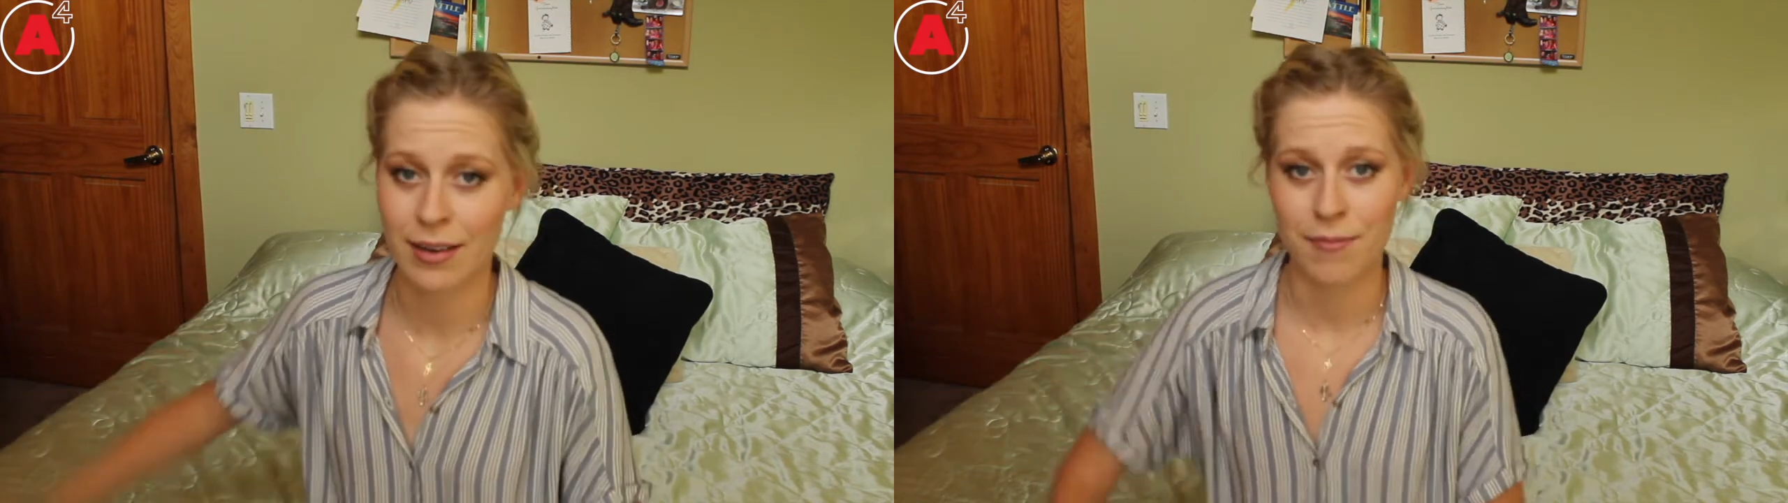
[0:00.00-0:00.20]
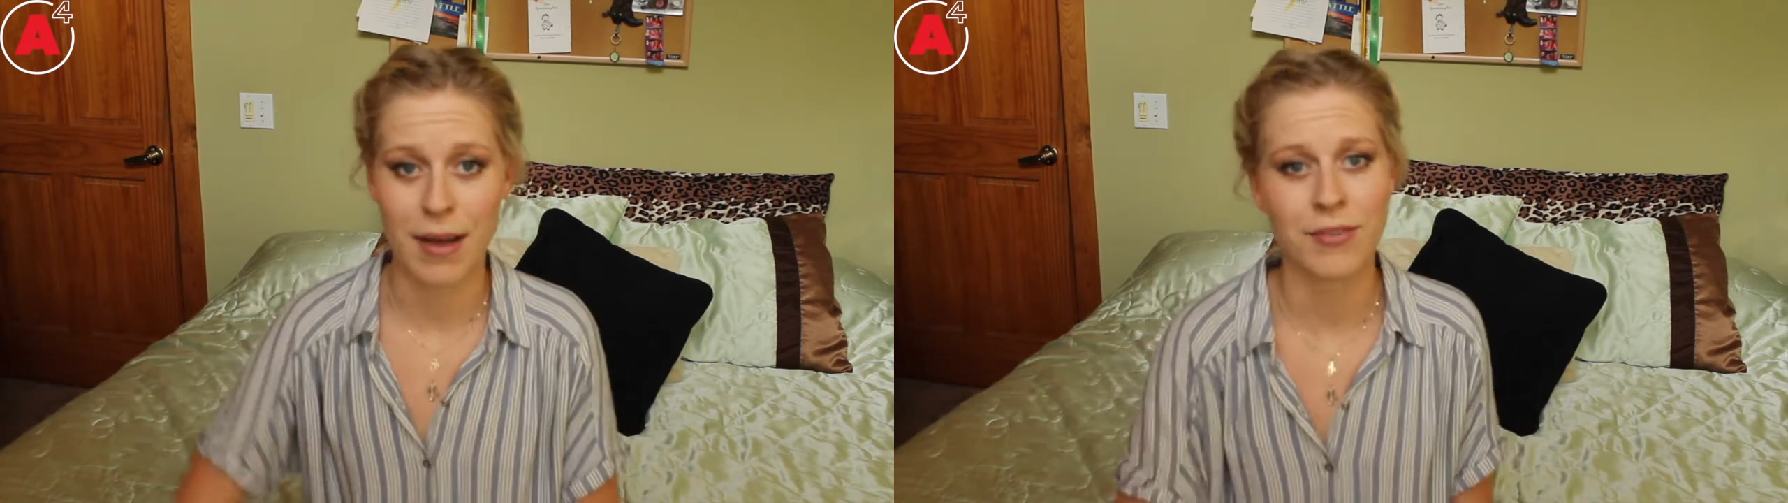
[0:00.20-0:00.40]

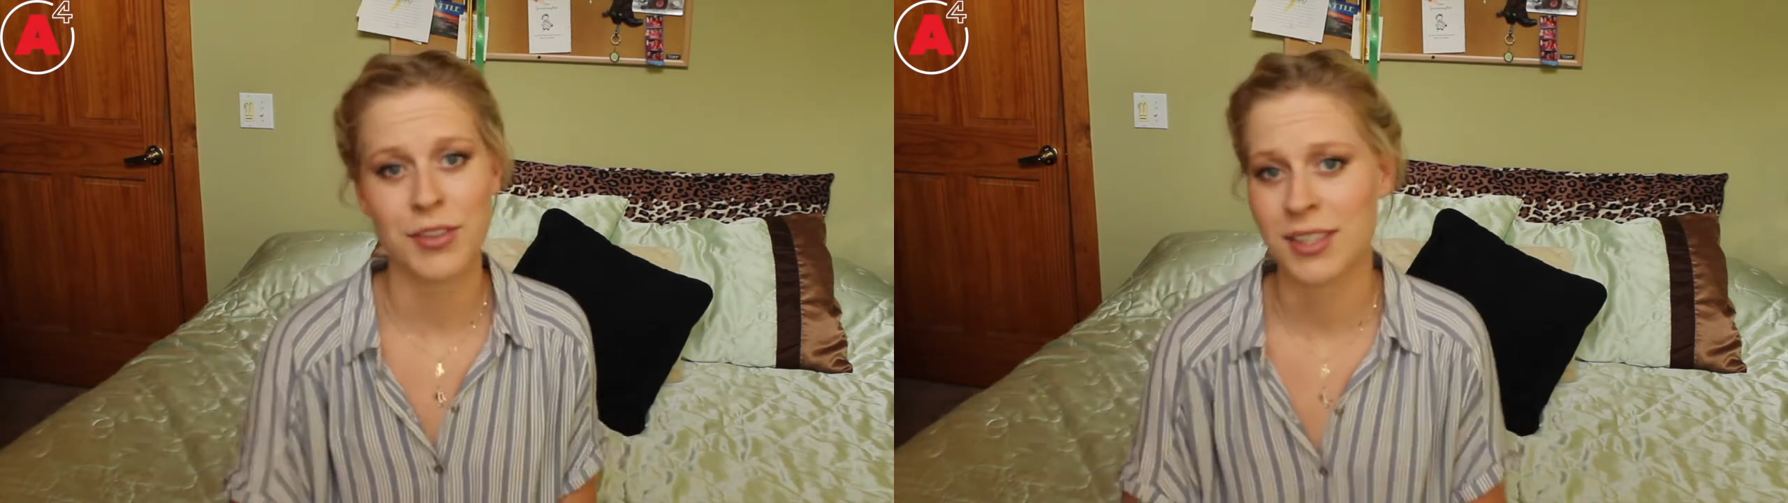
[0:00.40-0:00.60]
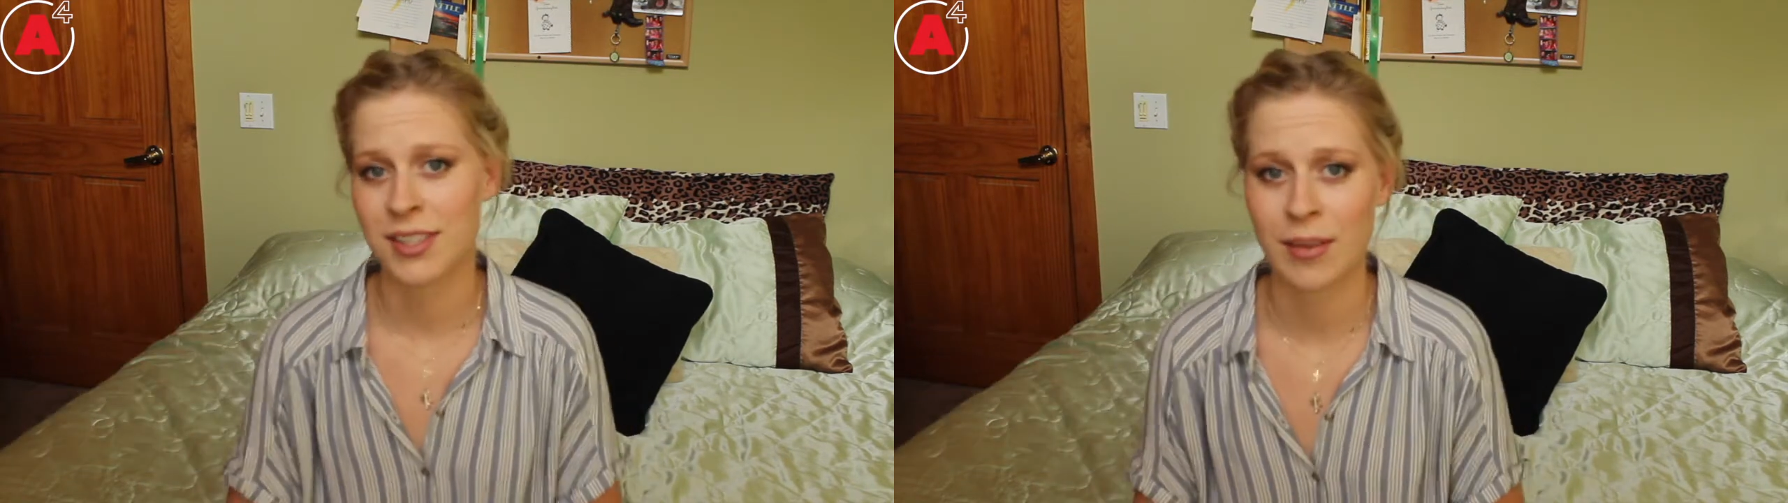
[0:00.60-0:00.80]

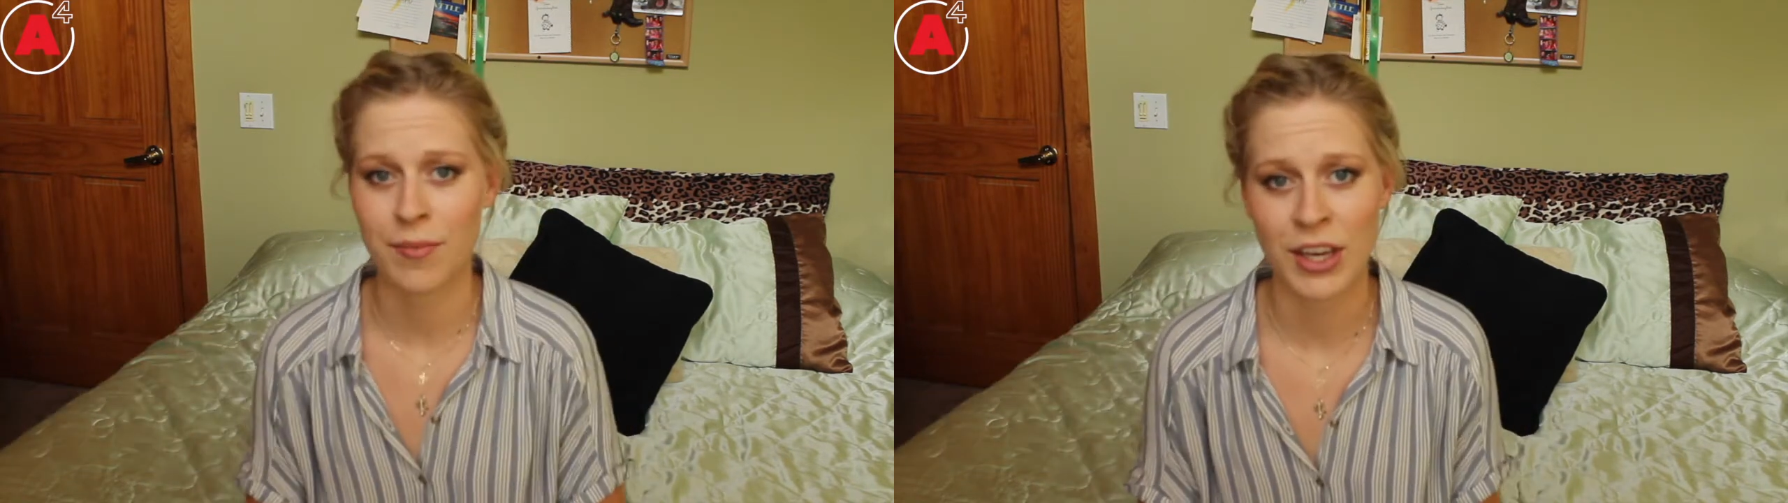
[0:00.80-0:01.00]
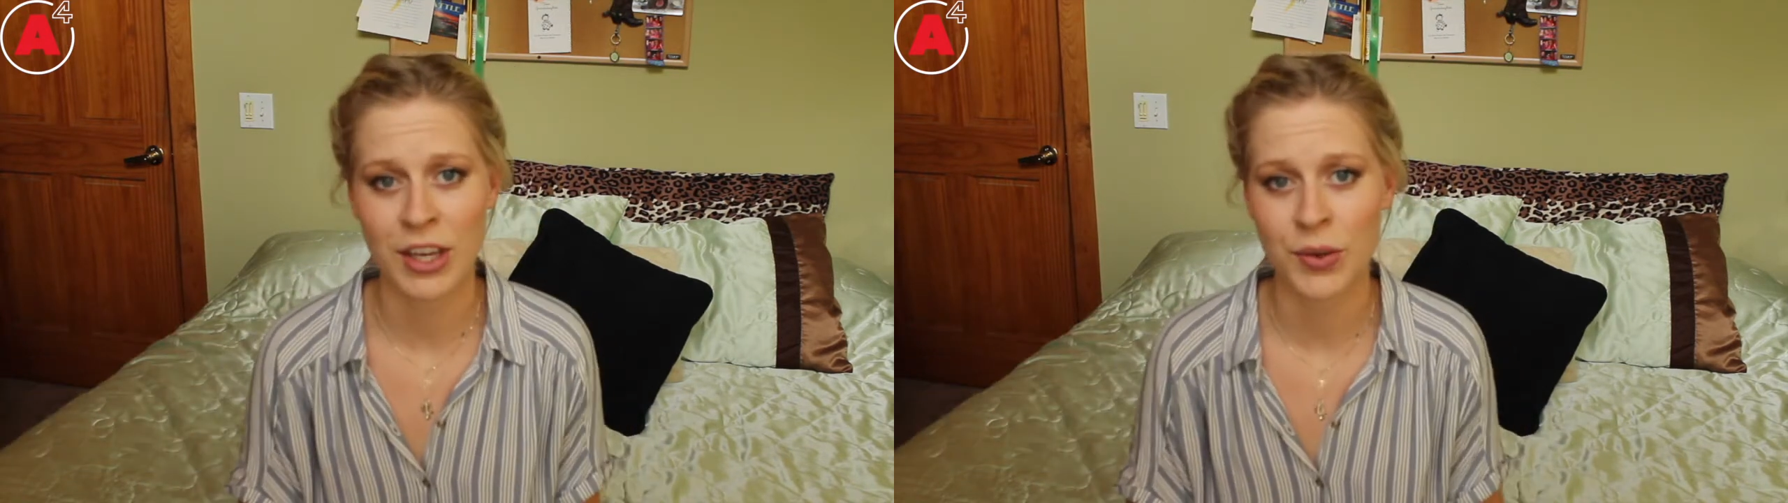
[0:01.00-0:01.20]
Mindfulness is
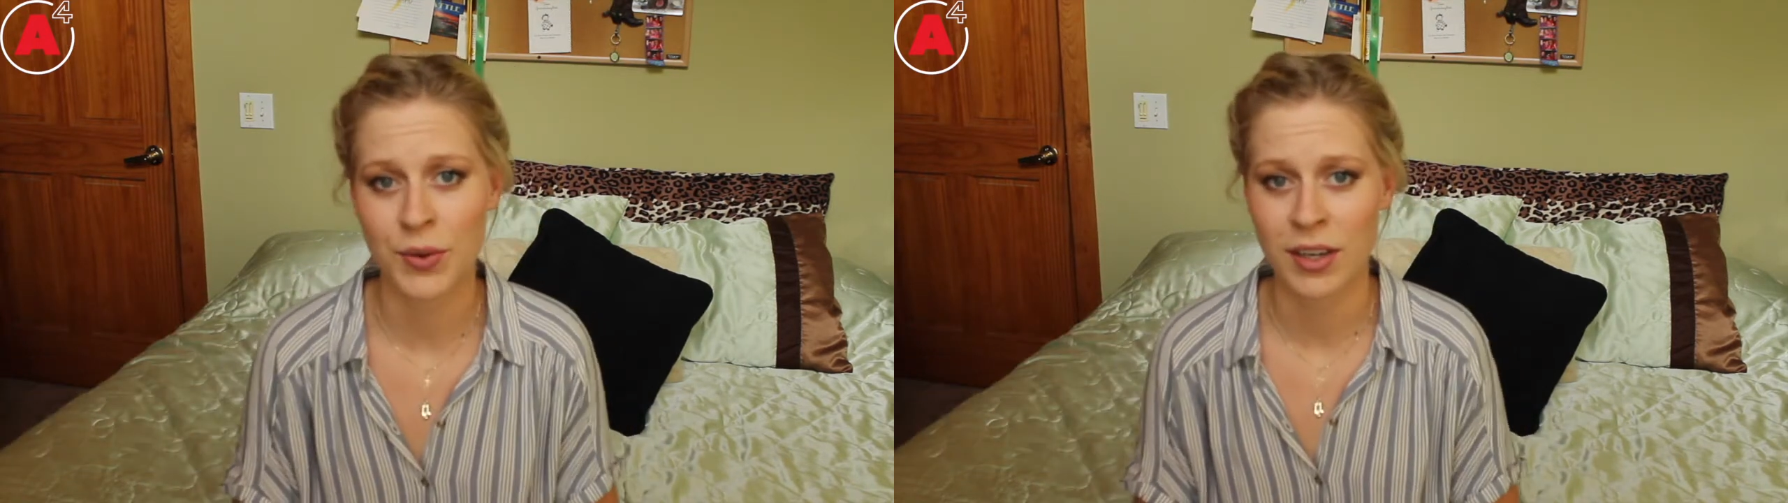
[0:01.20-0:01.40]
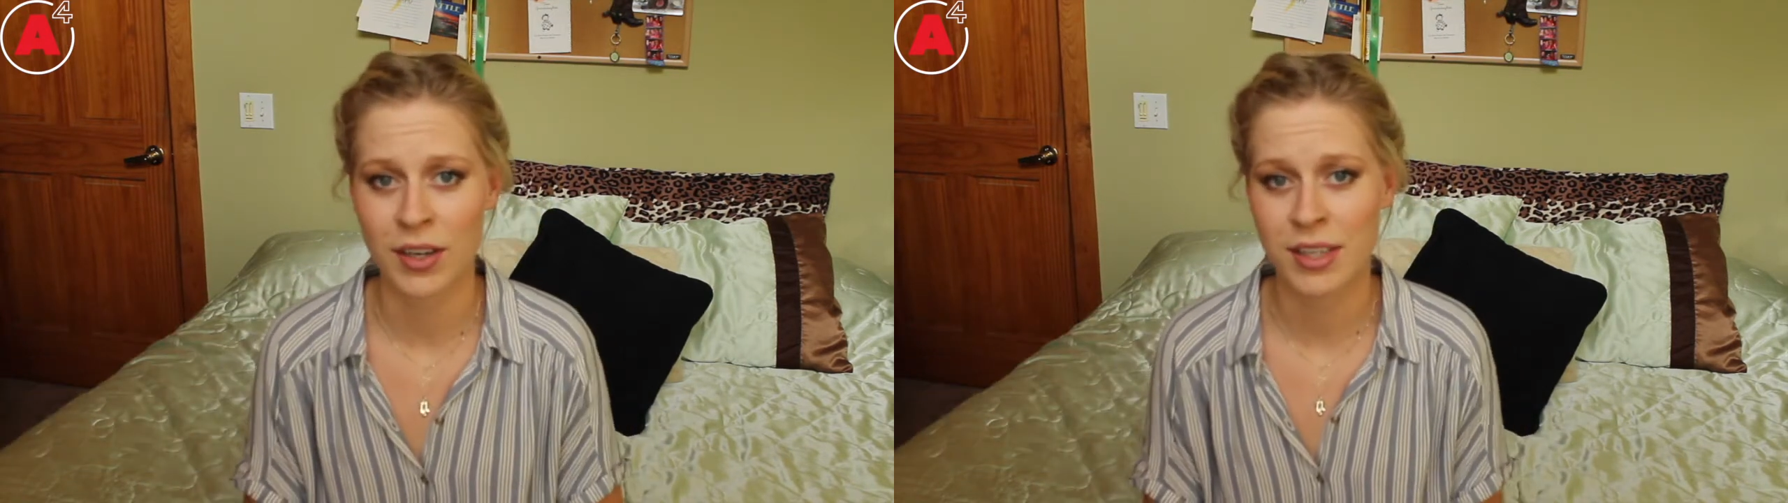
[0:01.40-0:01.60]
something you can